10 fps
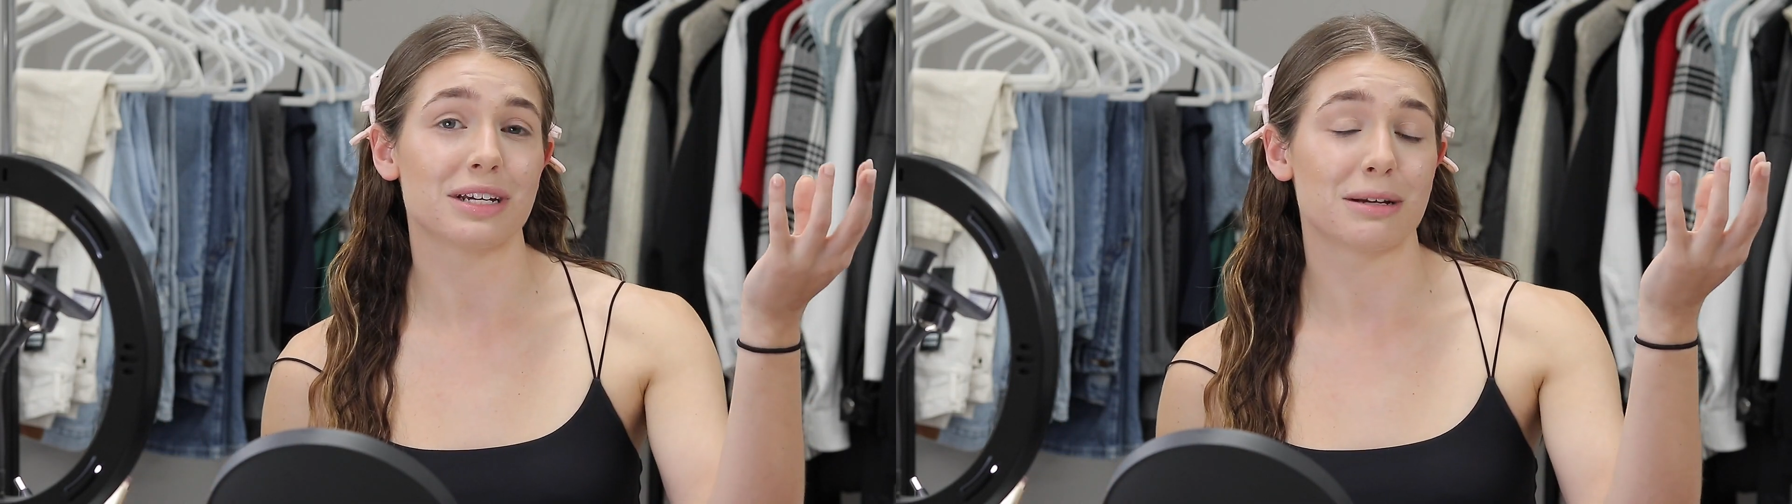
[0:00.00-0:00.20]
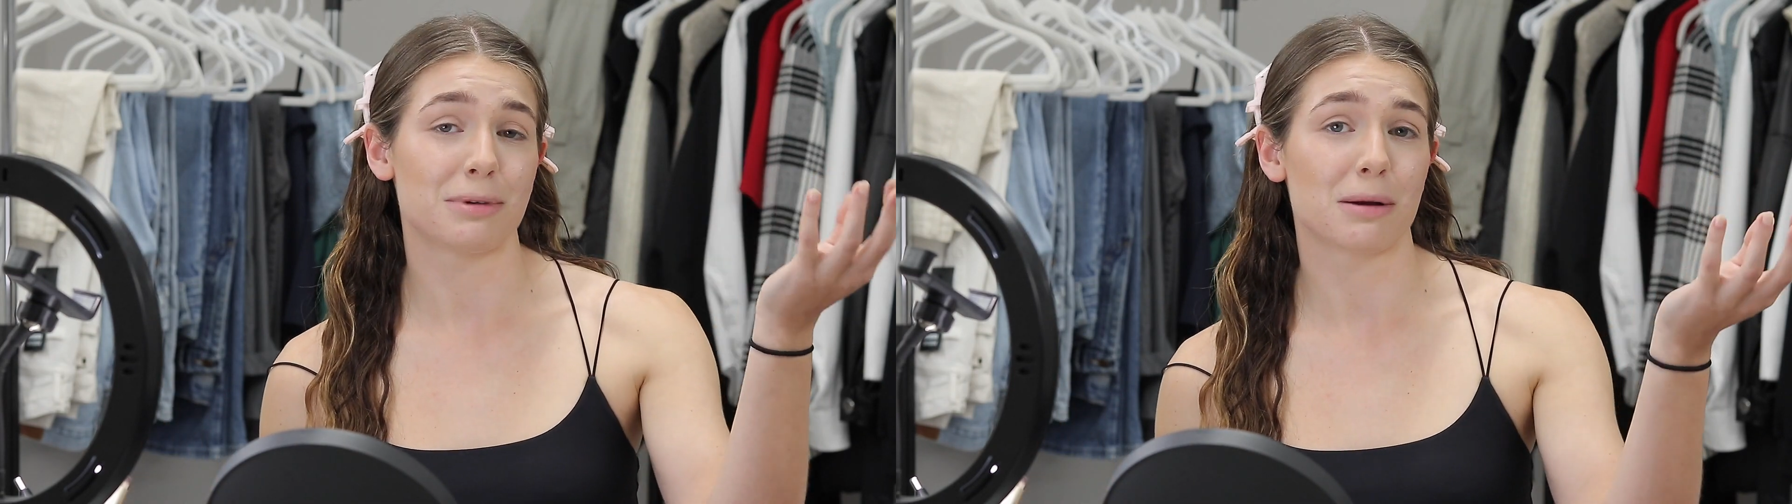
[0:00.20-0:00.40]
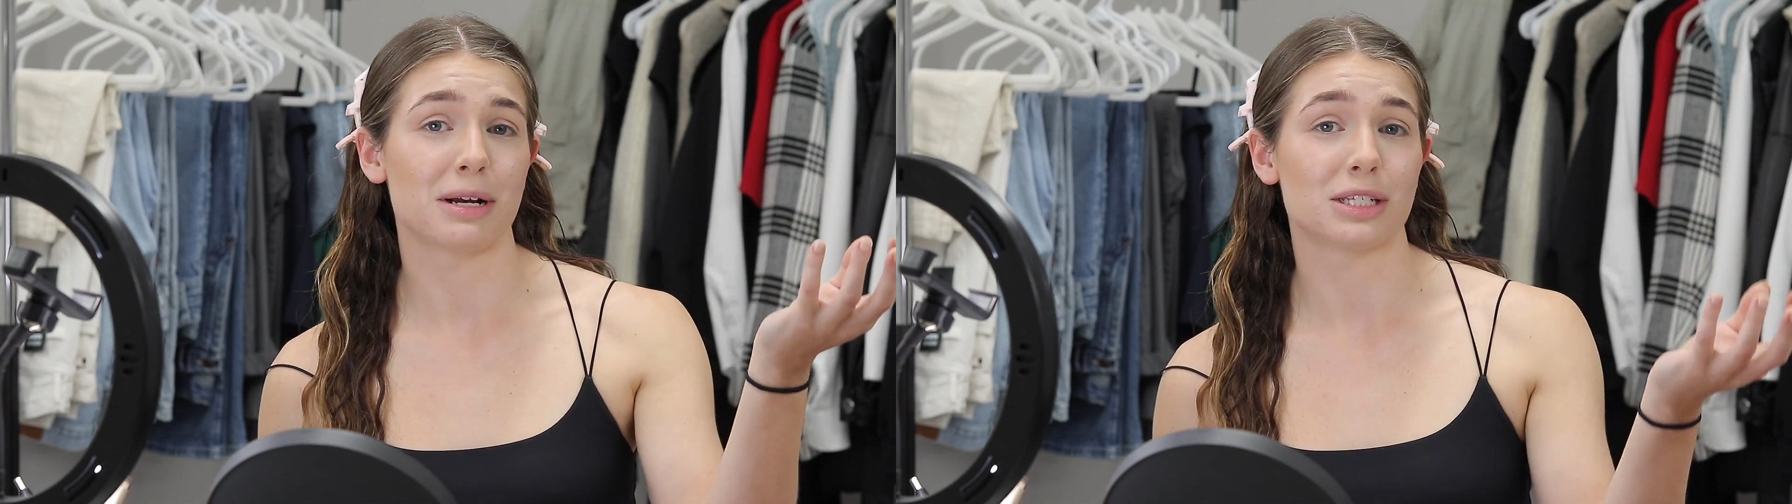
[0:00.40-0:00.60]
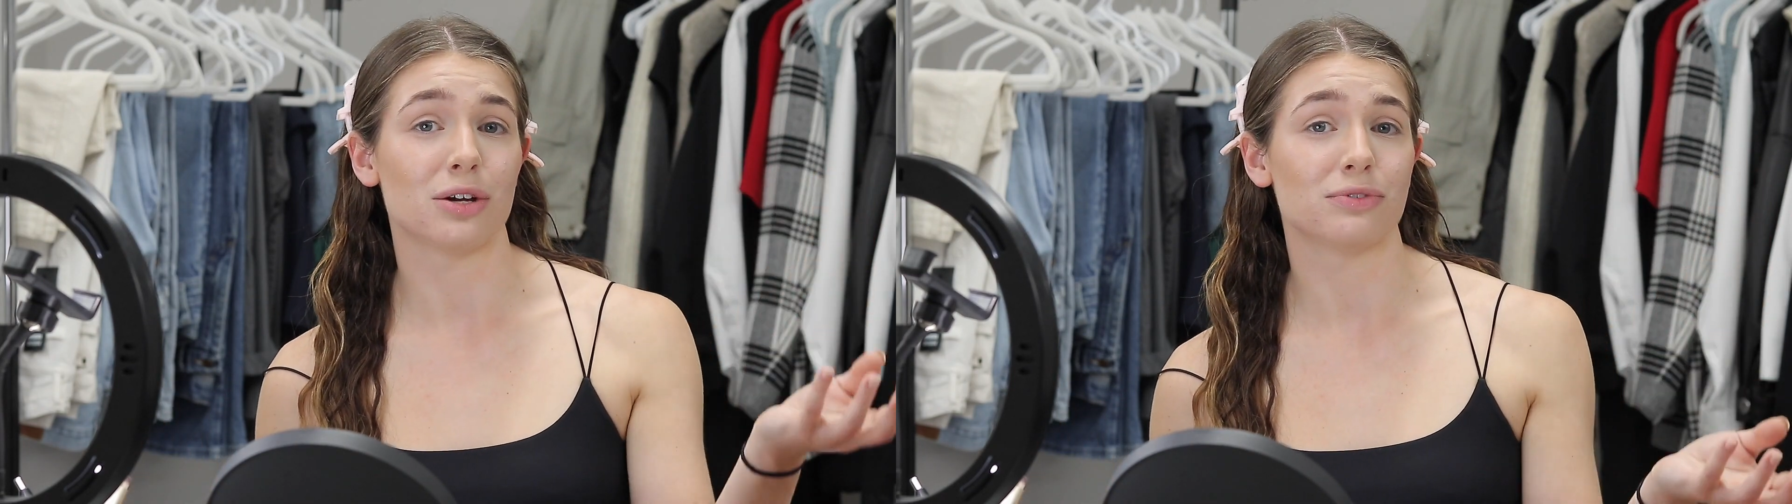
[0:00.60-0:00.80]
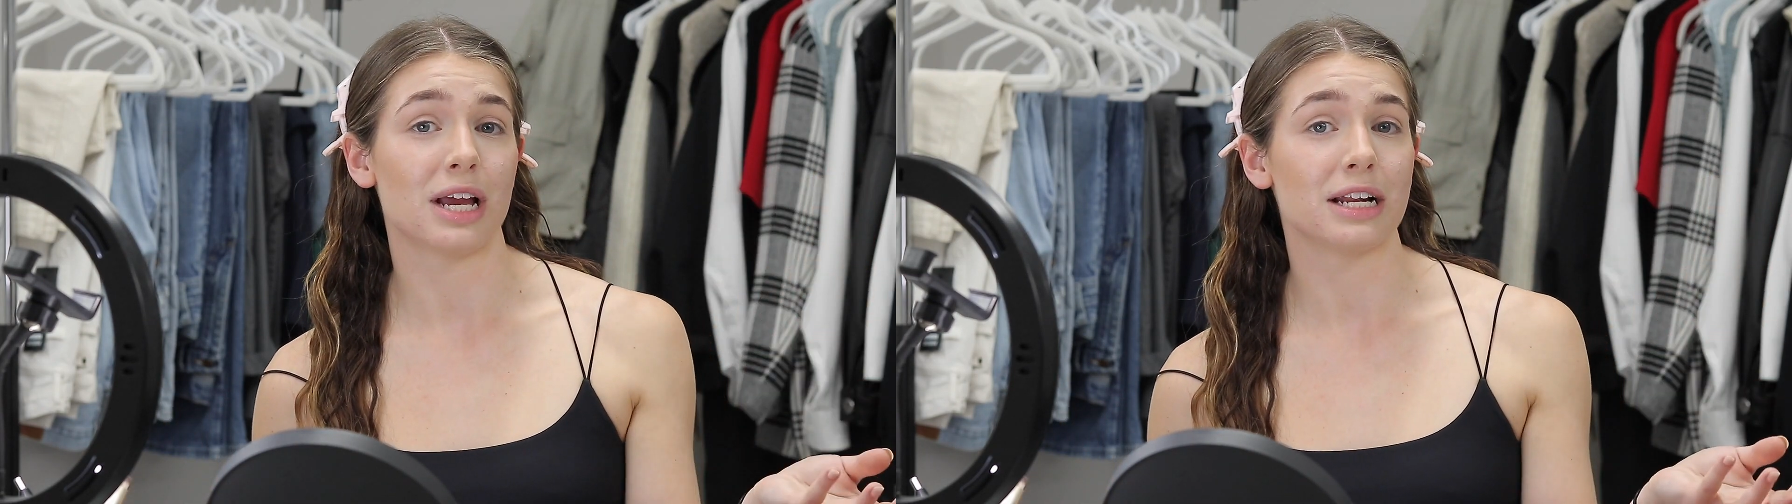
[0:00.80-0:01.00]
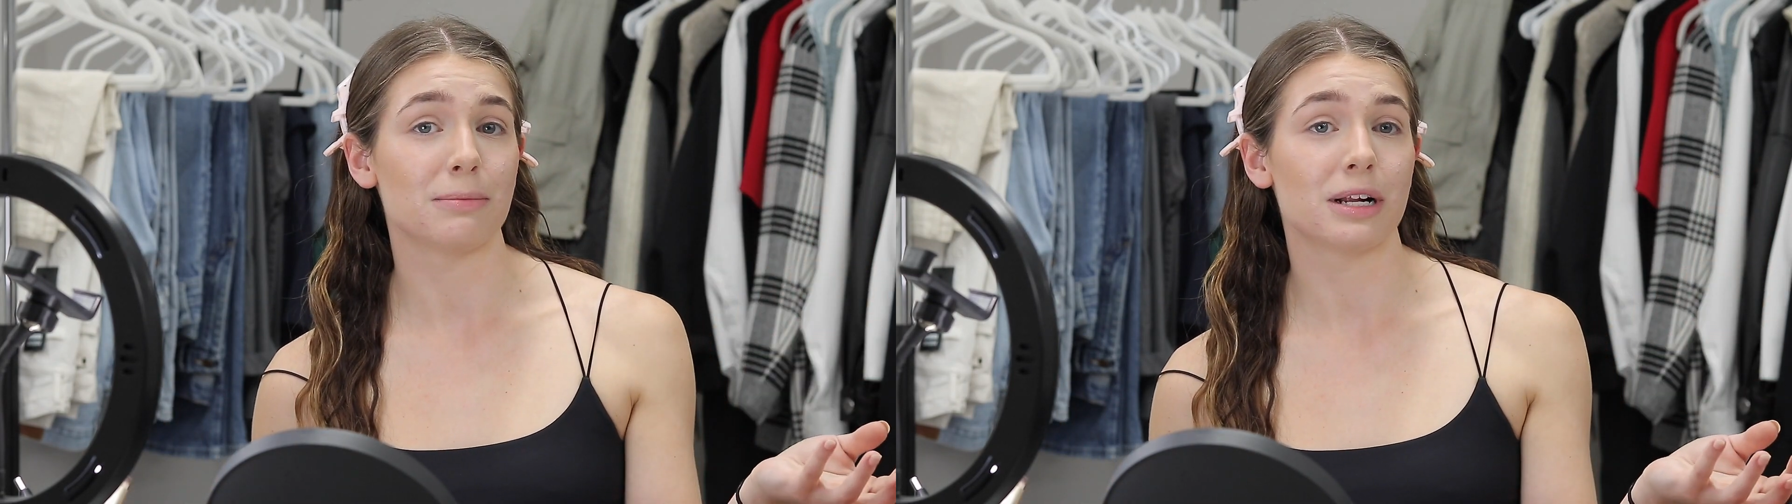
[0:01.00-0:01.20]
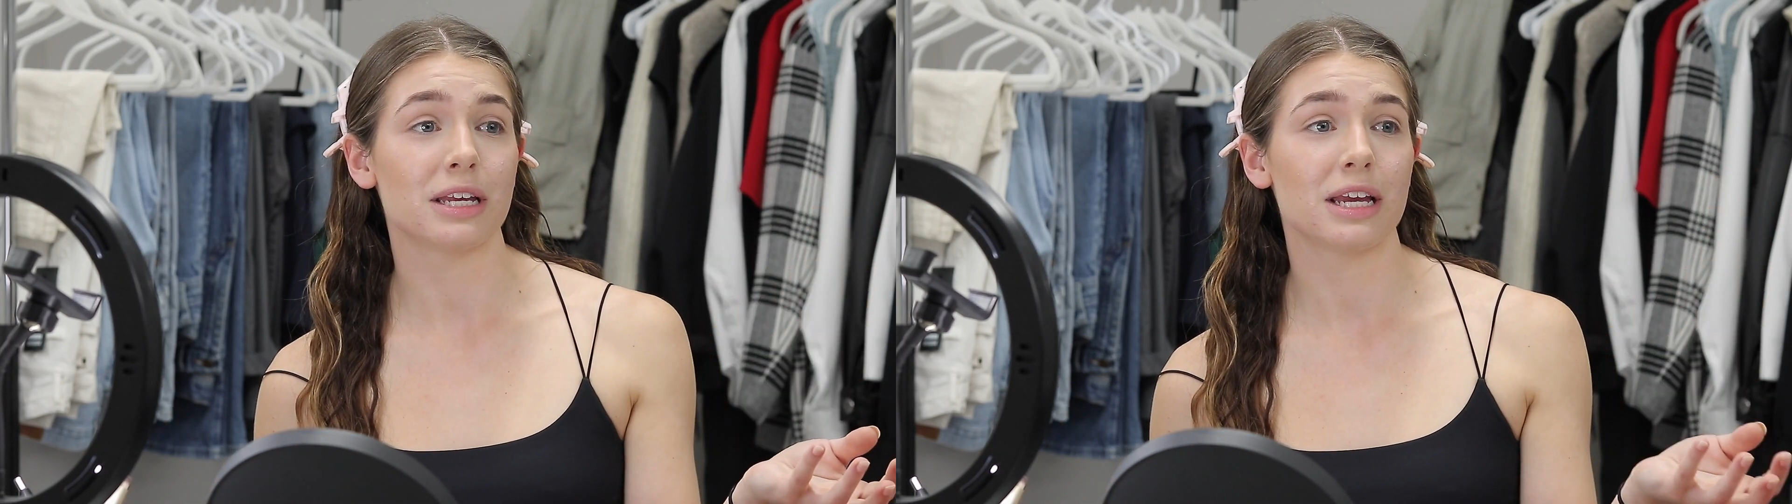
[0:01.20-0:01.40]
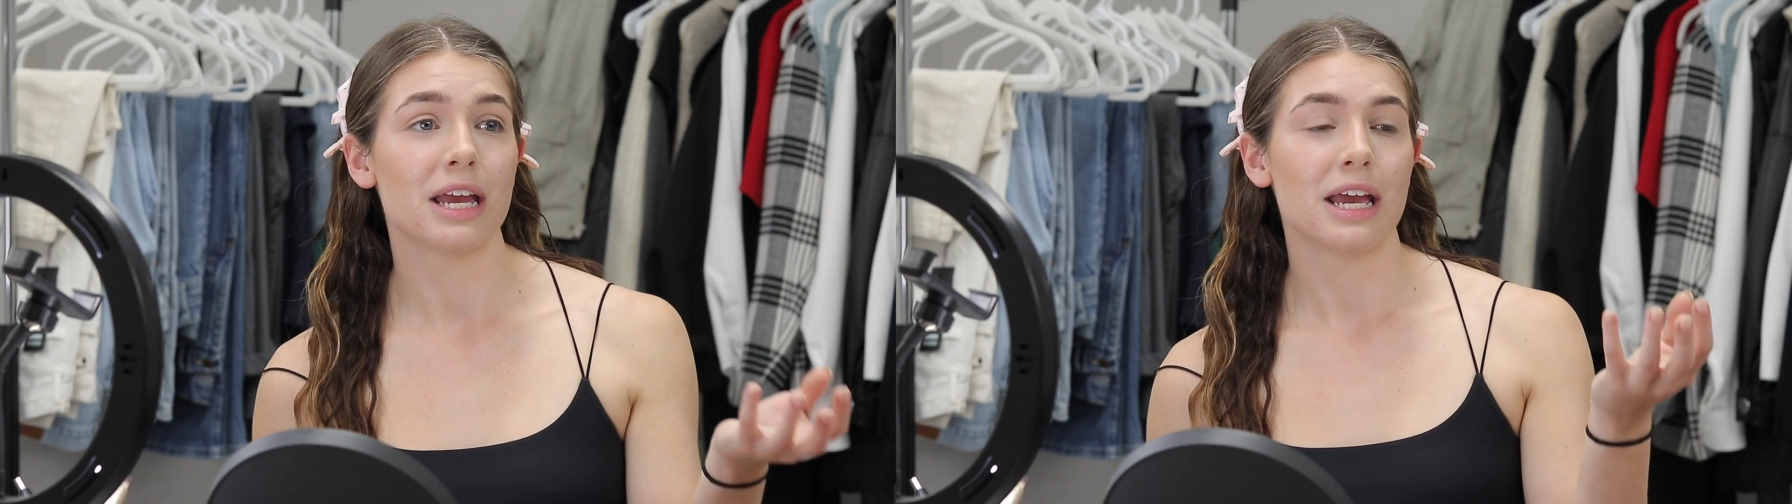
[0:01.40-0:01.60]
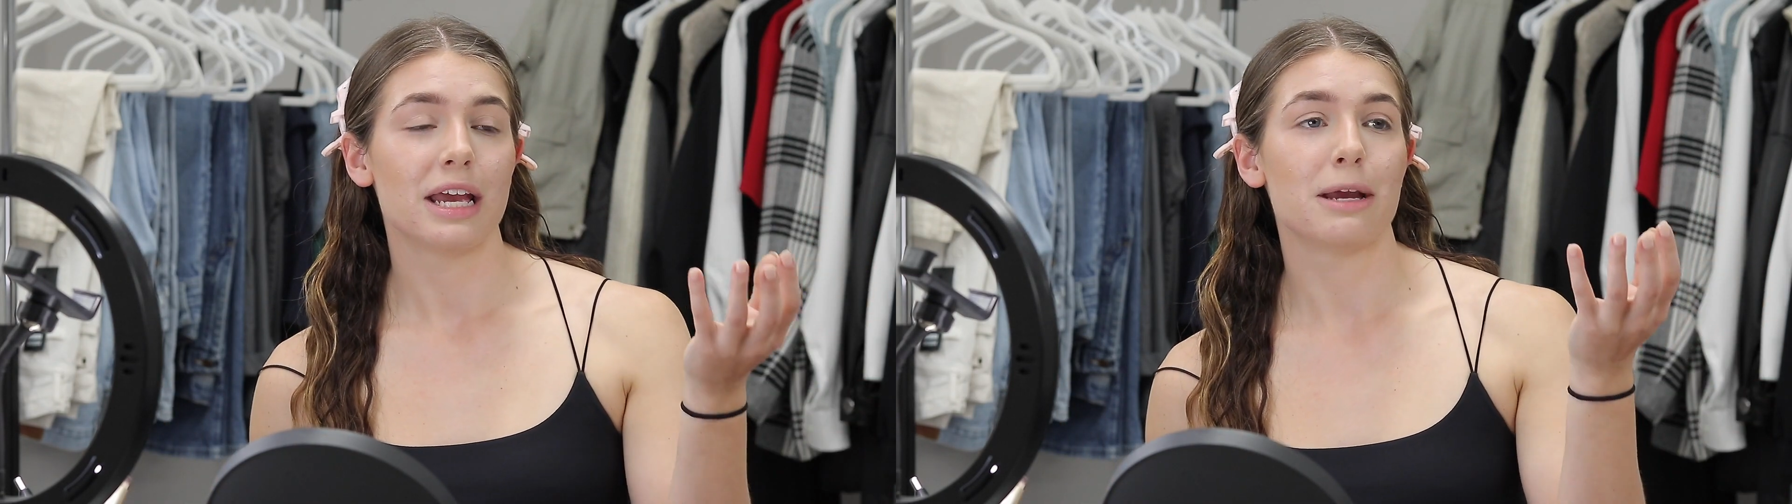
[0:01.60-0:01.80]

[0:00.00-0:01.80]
and compare myself to anybody,